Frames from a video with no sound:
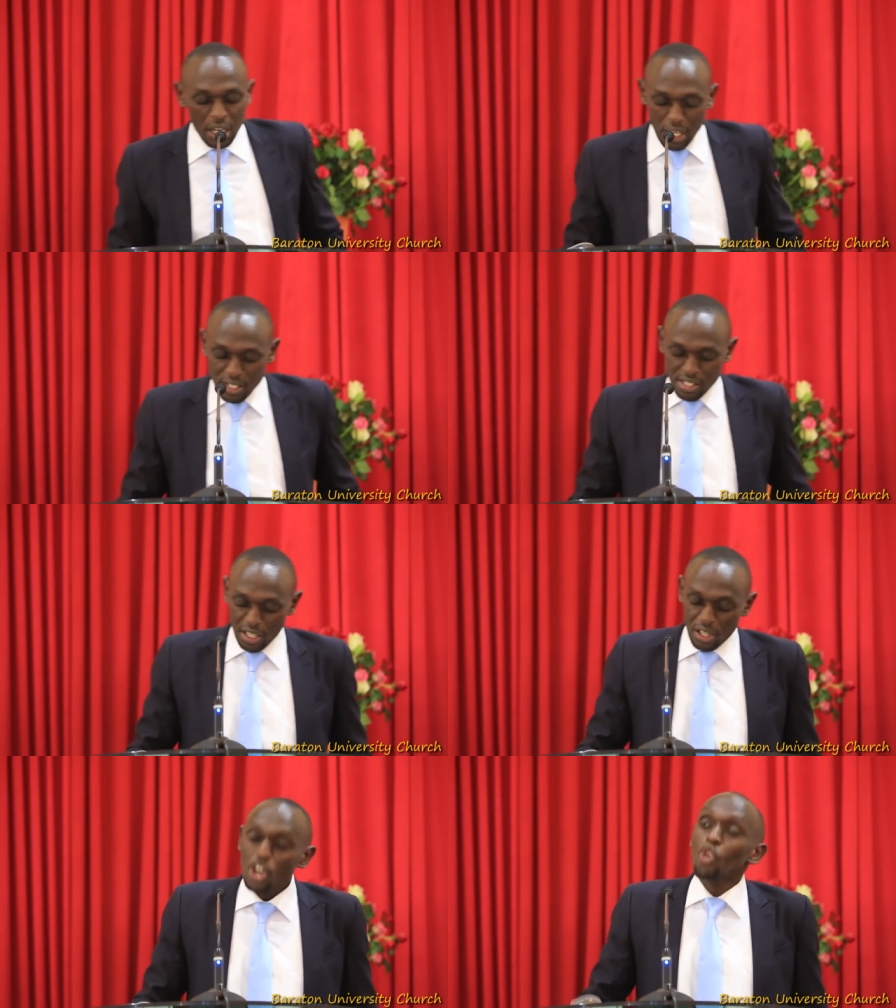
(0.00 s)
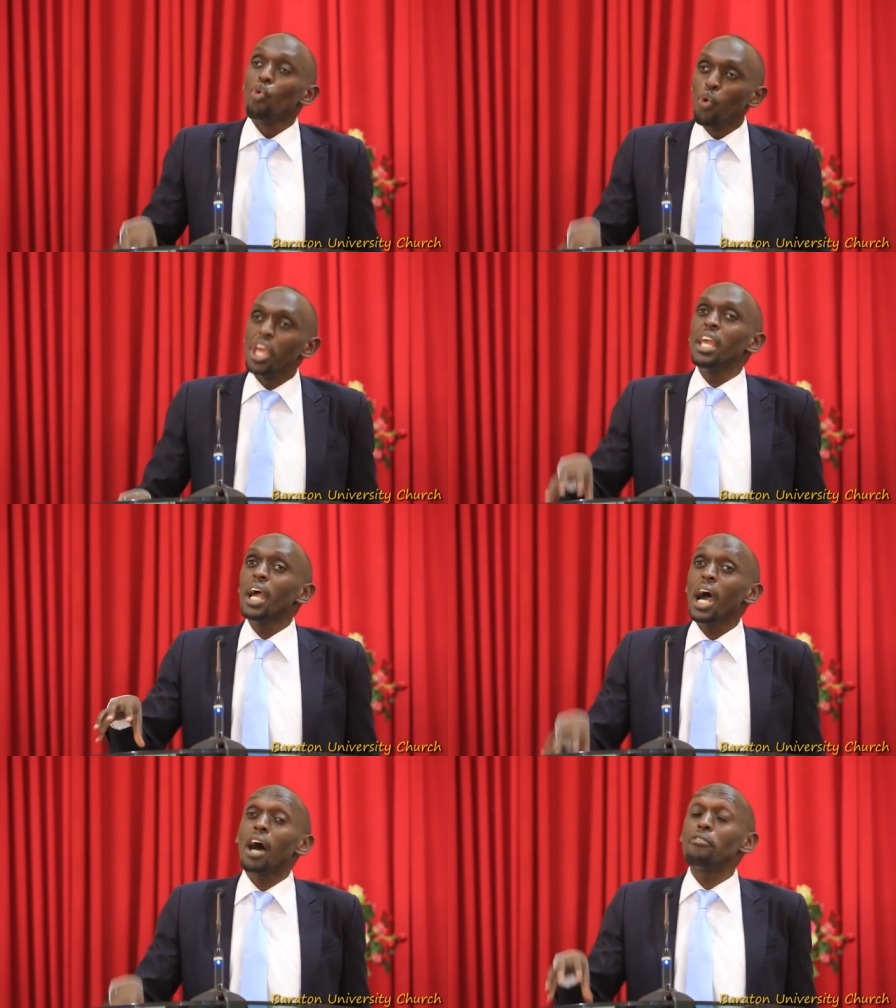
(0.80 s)
Listen,
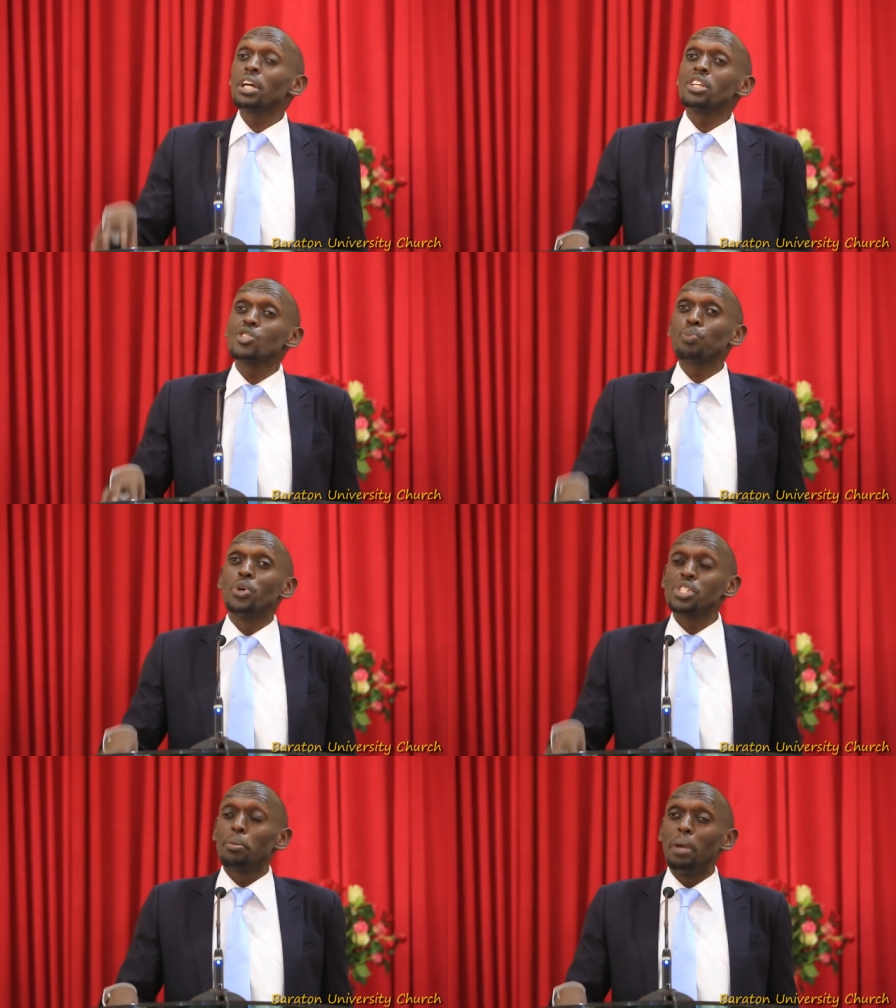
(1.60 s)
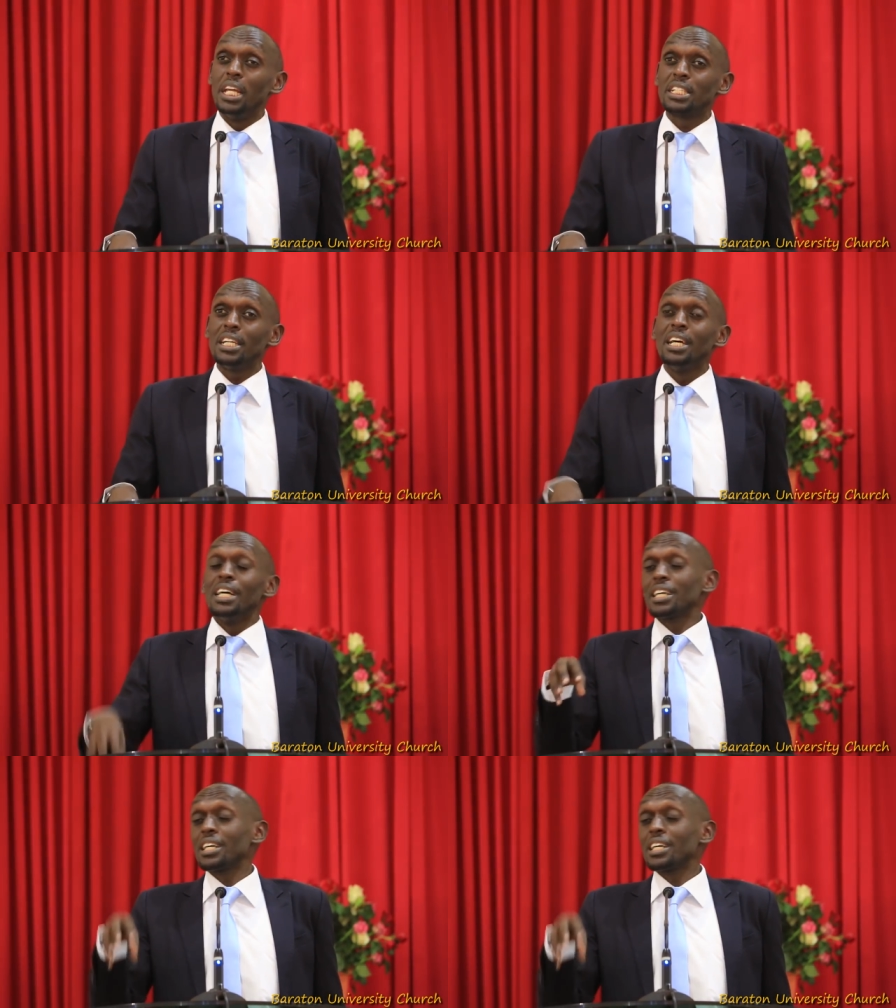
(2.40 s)
we have a responsibility.